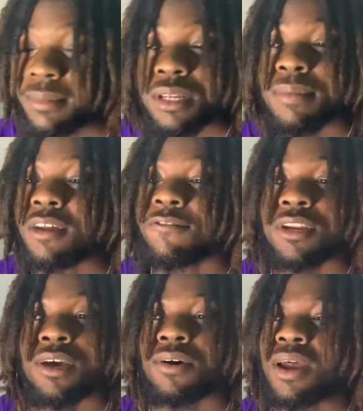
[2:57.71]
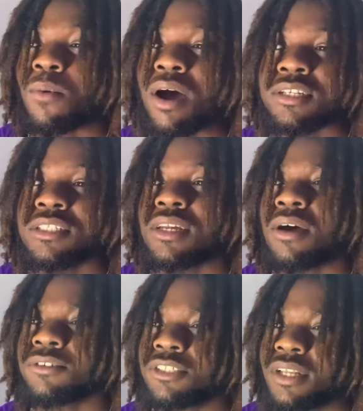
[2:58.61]
made a video and I watched it and I was
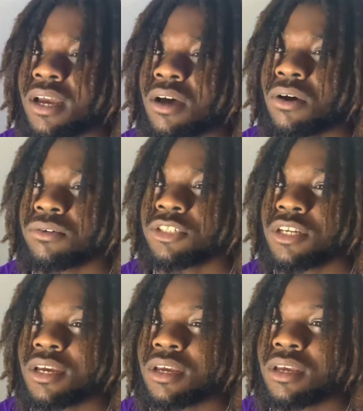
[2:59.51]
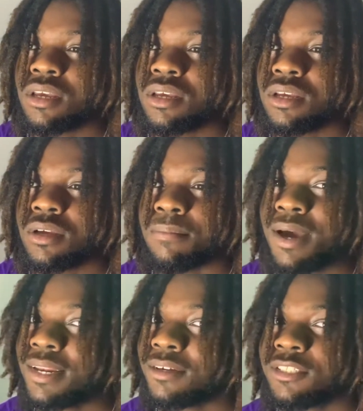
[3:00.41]
just like, oh shit, my
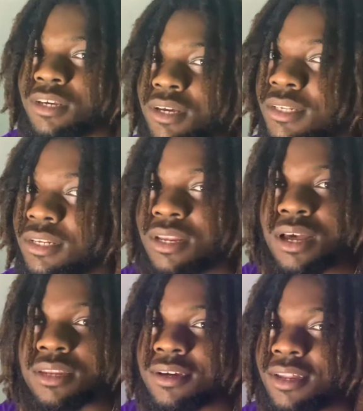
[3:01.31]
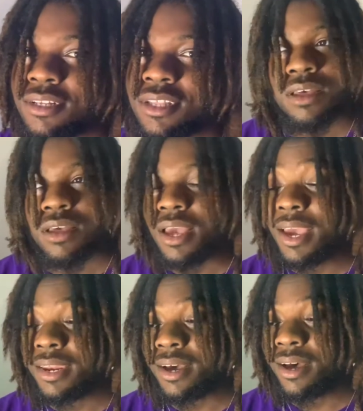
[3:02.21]
Delta 8 not look like that. And
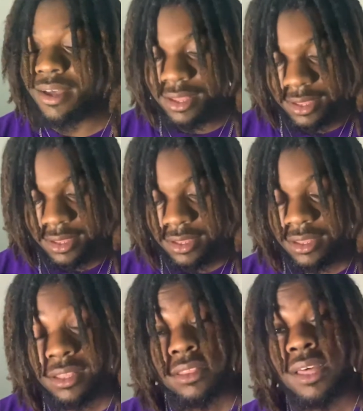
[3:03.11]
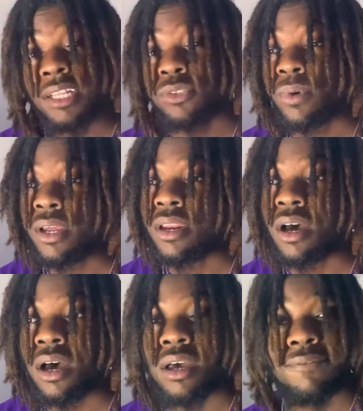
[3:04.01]
uh, that's when,
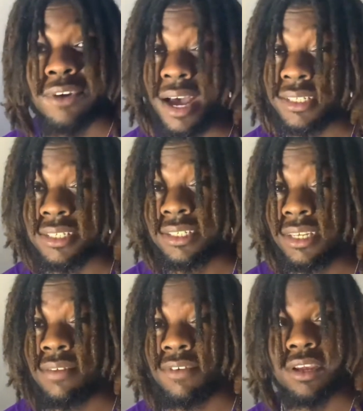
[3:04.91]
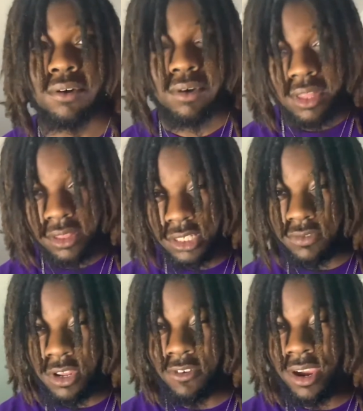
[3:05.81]
uh, if you guys didn't see the video, this
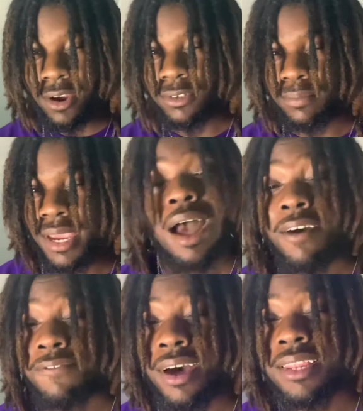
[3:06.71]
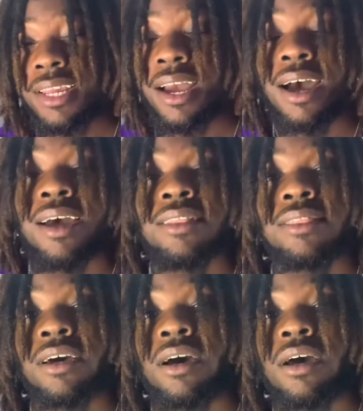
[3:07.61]
video right here was made. I finally got
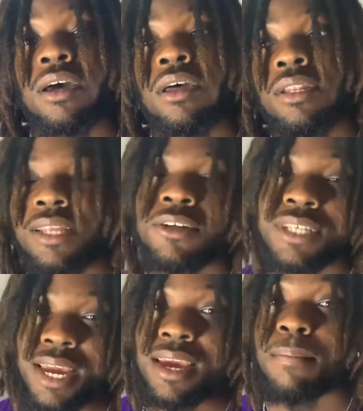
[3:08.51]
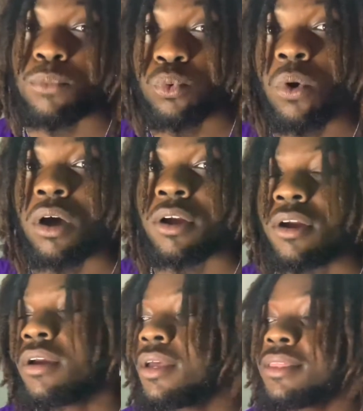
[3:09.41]
the Delta 8 Moonwalker.
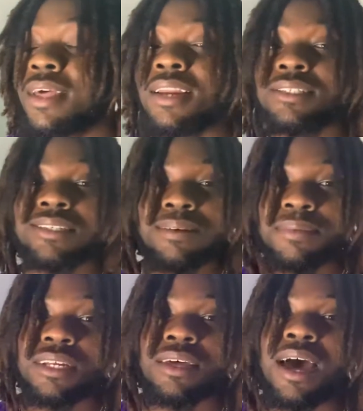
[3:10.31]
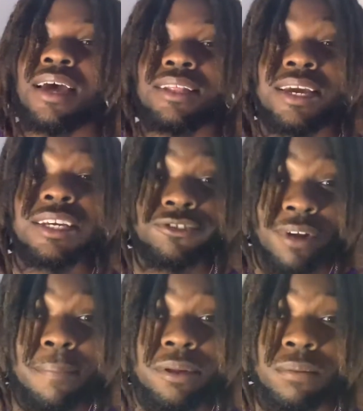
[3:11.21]
That is a company that is
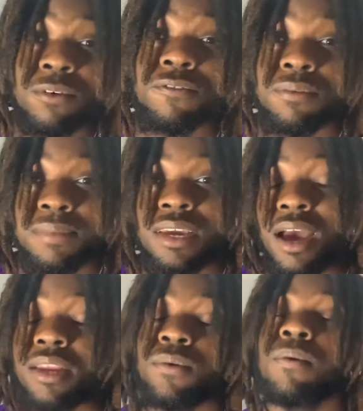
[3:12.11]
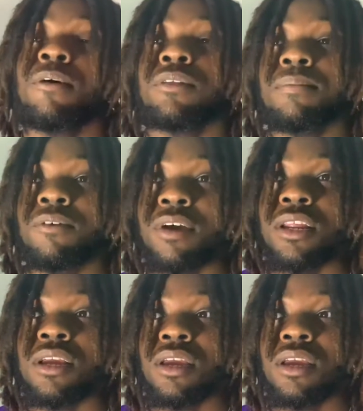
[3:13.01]
reputable for me. I knew about them already.